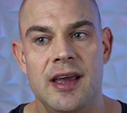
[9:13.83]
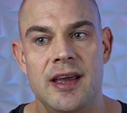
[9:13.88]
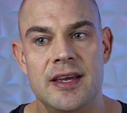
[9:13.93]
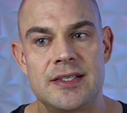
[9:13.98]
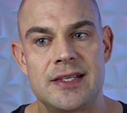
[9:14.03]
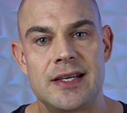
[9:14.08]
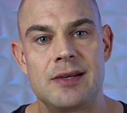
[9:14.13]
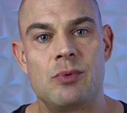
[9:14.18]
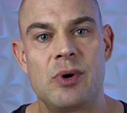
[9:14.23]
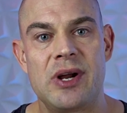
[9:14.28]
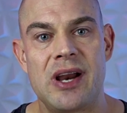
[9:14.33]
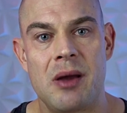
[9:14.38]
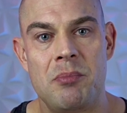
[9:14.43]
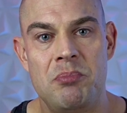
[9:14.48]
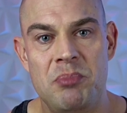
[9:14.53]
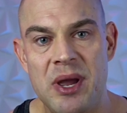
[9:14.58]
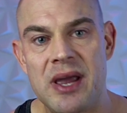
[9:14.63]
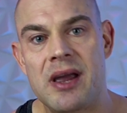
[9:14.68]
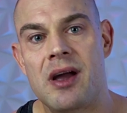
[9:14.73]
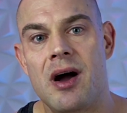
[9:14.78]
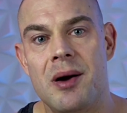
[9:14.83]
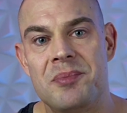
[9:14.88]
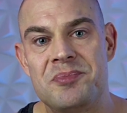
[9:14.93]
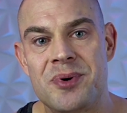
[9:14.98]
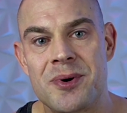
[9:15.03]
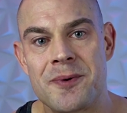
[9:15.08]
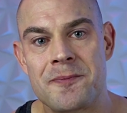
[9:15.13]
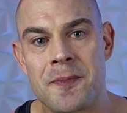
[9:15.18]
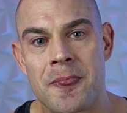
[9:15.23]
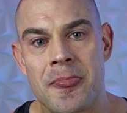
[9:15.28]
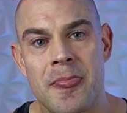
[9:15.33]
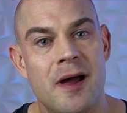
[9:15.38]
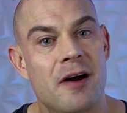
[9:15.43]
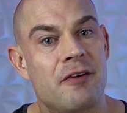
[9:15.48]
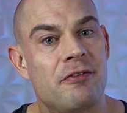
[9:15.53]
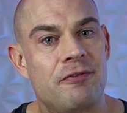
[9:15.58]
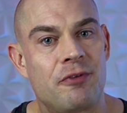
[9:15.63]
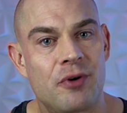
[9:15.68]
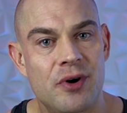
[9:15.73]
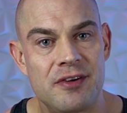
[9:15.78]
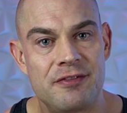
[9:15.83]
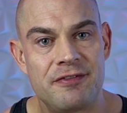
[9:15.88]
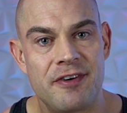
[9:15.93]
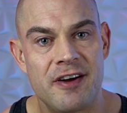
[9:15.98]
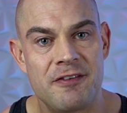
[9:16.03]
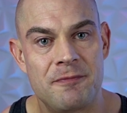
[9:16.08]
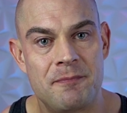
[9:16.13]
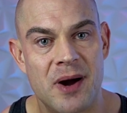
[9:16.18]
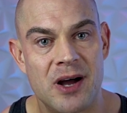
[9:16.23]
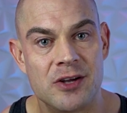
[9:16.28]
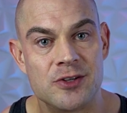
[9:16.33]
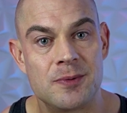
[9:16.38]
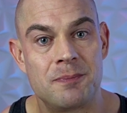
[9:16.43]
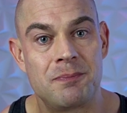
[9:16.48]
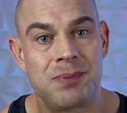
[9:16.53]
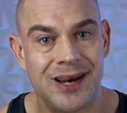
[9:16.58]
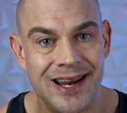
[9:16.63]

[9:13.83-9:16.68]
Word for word: is that when I pick up a 45-pound